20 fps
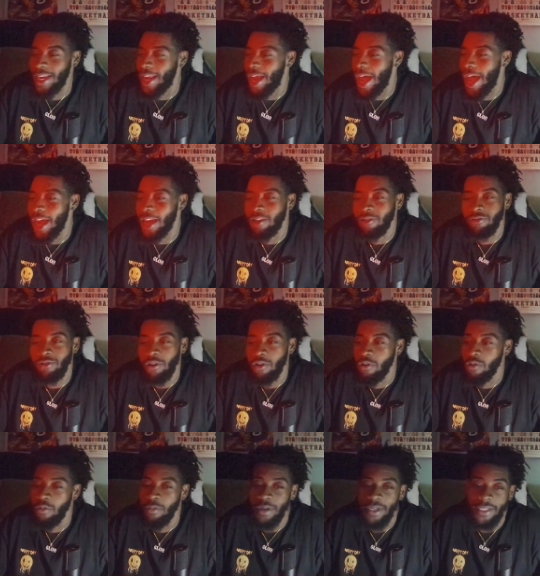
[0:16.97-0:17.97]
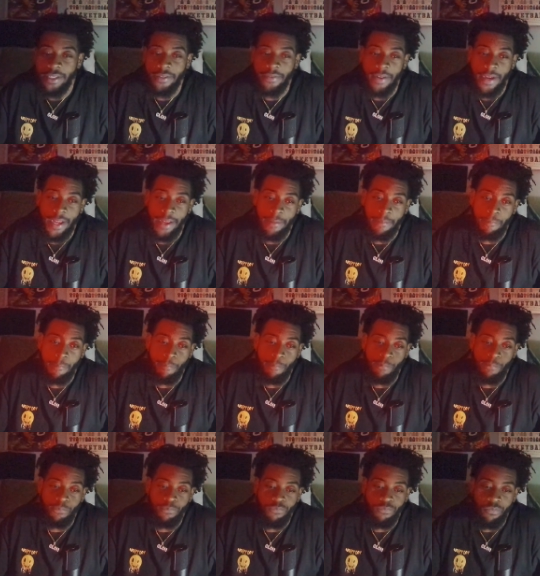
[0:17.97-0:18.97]
I don't know who won this fight,
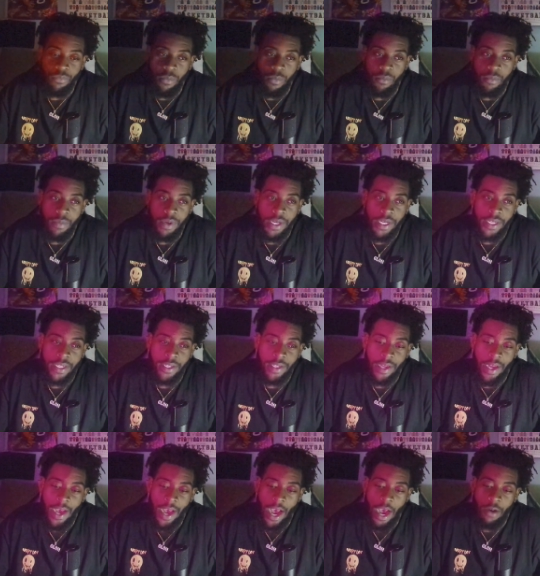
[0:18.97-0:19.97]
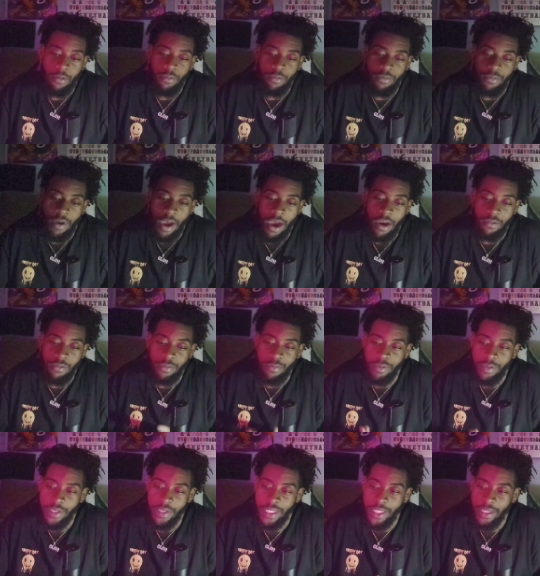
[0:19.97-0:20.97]
but I, I would
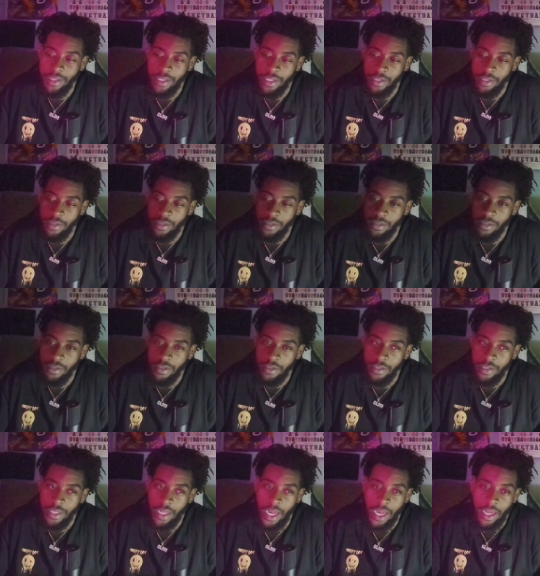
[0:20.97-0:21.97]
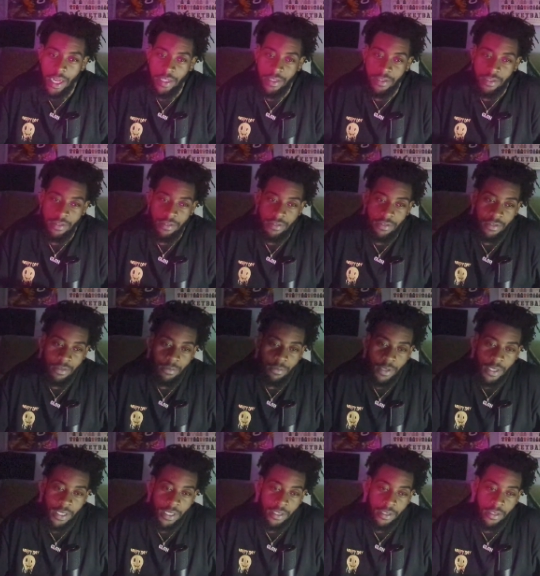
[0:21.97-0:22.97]
predict Gane to
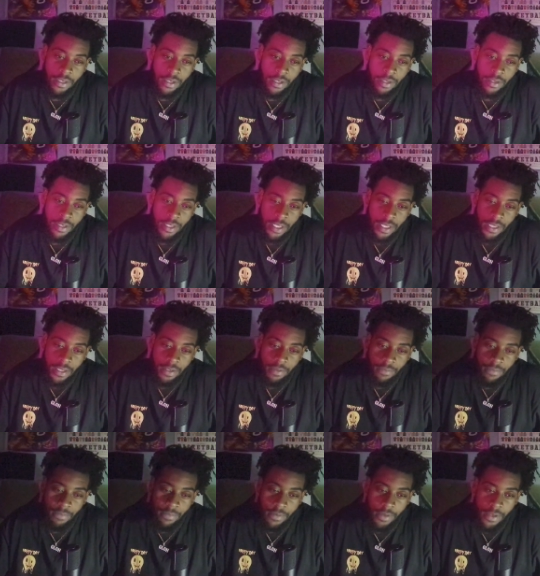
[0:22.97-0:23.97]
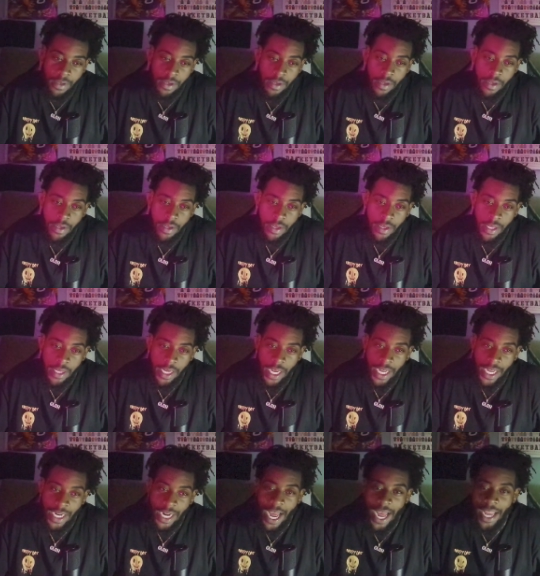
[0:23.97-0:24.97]
win, you know what I'm saying? He
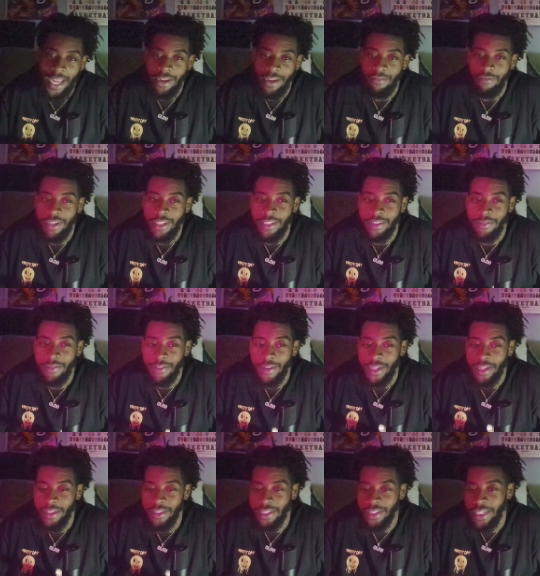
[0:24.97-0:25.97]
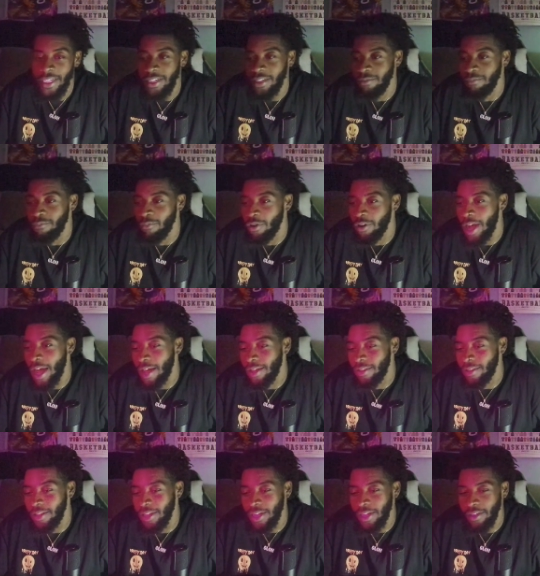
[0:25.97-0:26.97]
got the height and reach advantage, and he's more
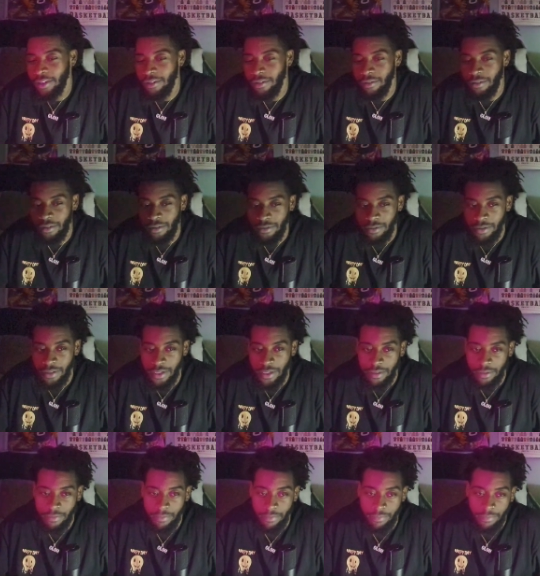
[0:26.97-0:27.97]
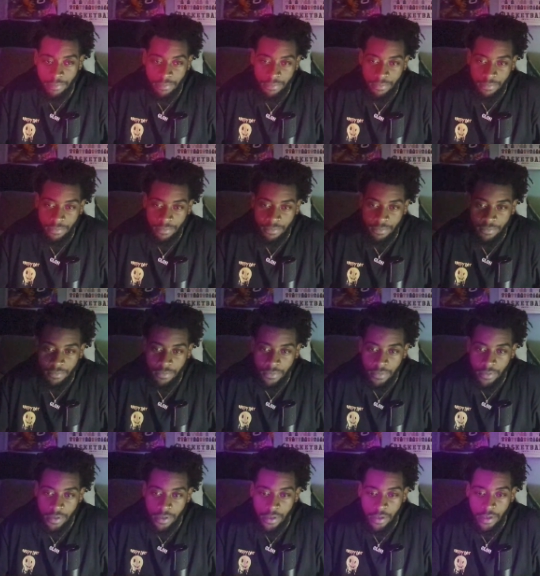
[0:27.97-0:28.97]
athletic, you know what I'm saying?
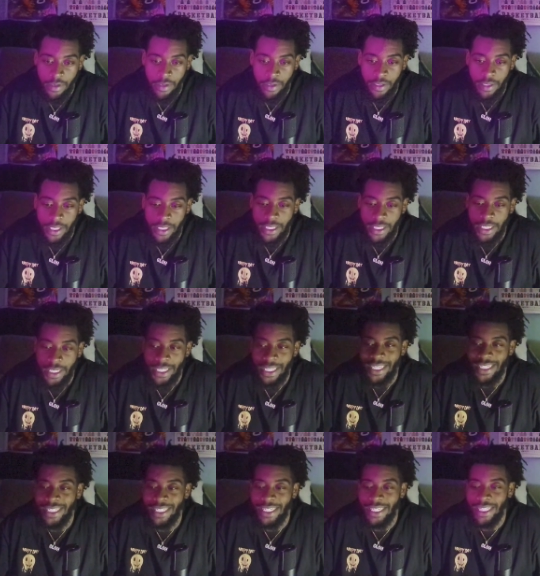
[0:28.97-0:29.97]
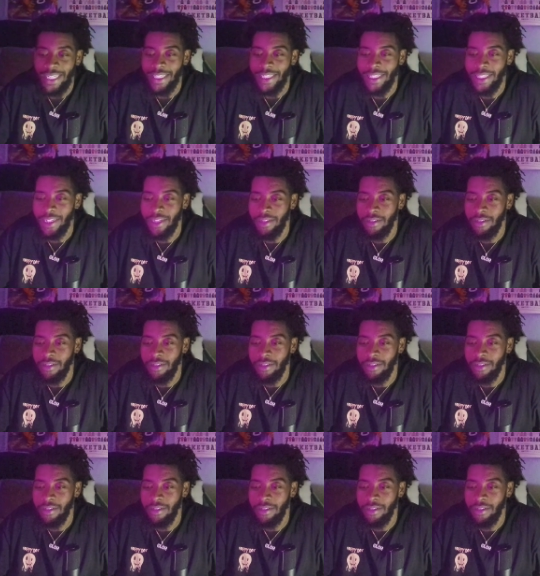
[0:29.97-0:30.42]
Let's see, let's see, let's see.